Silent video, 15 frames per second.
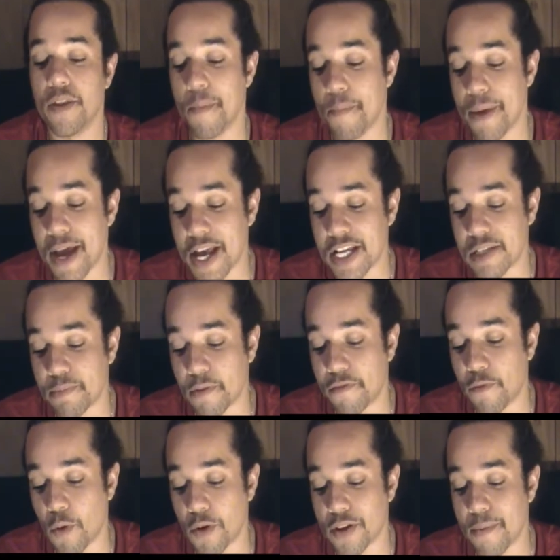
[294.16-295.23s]
The Miz,
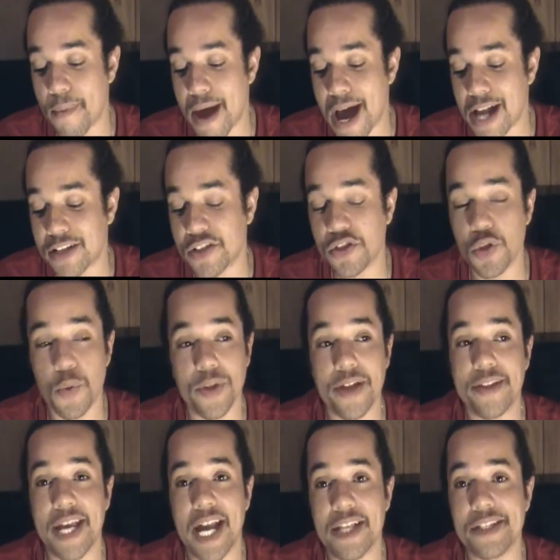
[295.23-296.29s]
before the match, doing
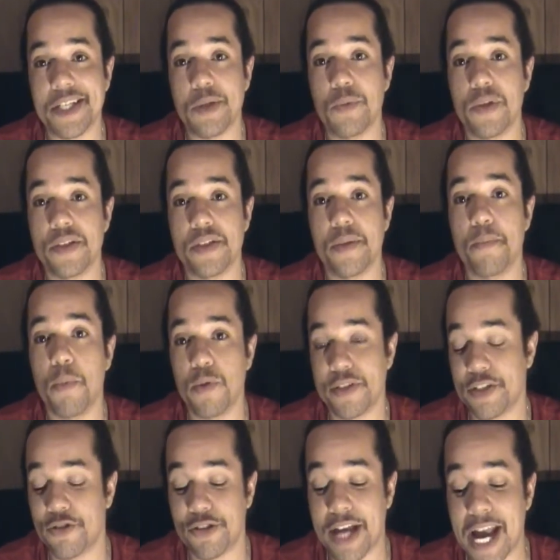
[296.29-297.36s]
the dancing was the
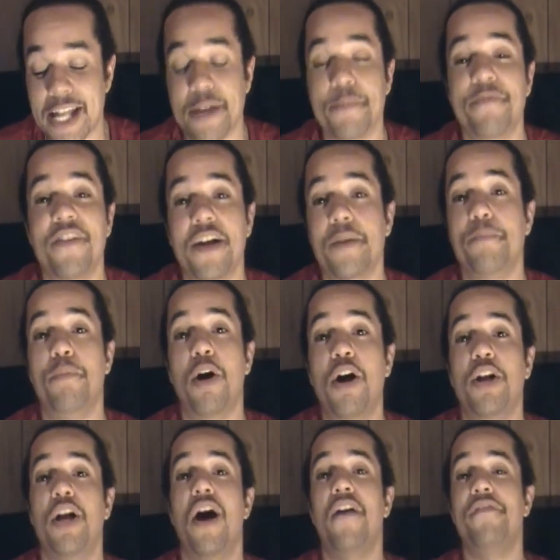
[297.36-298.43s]
most entertaining fucking
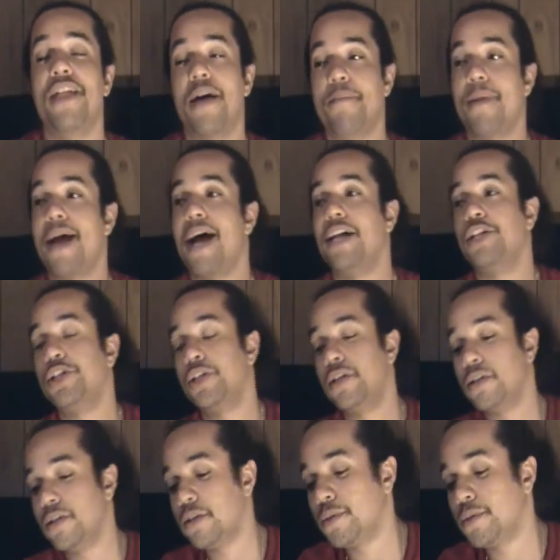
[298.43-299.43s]
part of that match.